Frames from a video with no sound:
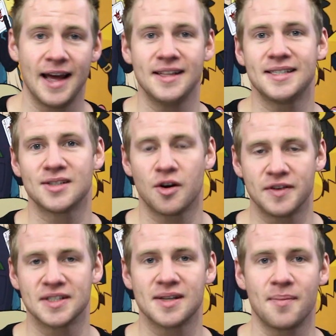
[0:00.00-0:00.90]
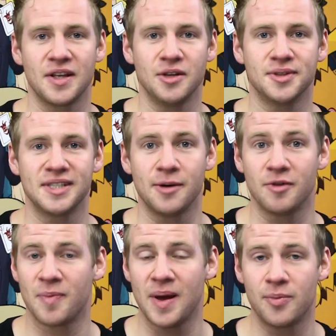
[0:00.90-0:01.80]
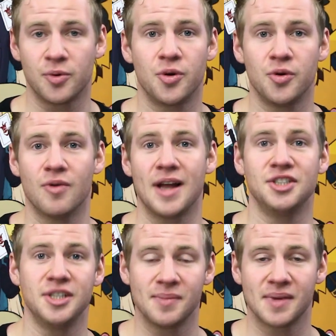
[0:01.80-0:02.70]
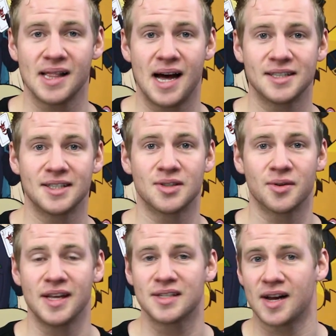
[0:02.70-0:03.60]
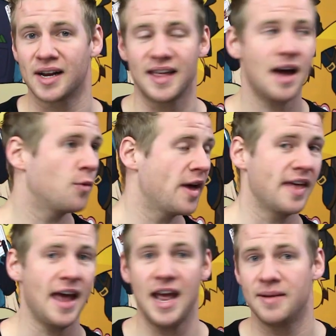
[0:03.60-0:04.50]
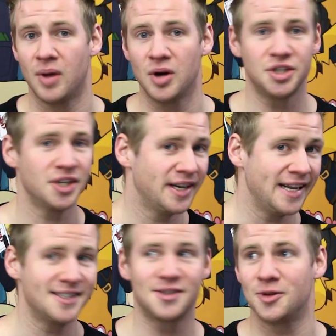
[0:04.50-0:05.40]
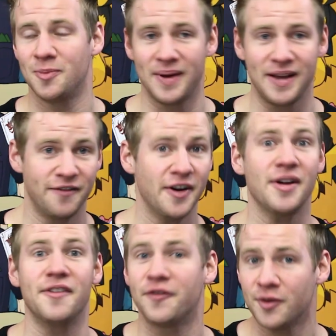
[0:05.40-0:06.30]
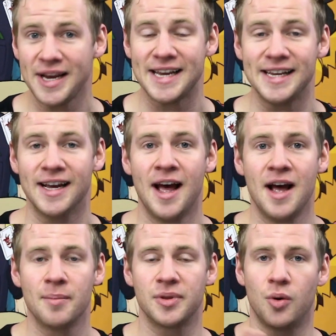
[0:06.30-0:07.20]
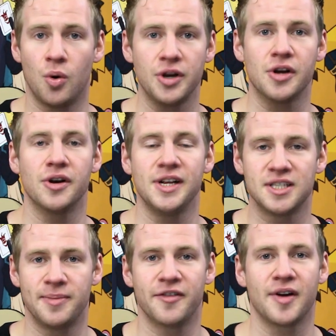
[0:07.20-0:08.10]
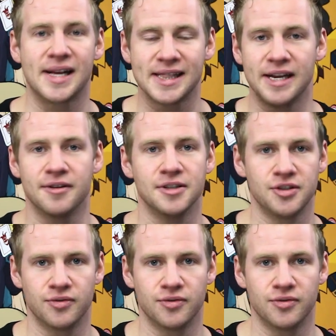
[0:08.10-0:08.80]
And this is often something you'll see with people who run gym classes or things like that, where the head motion needs to be very free, but the audio needs to be very clear and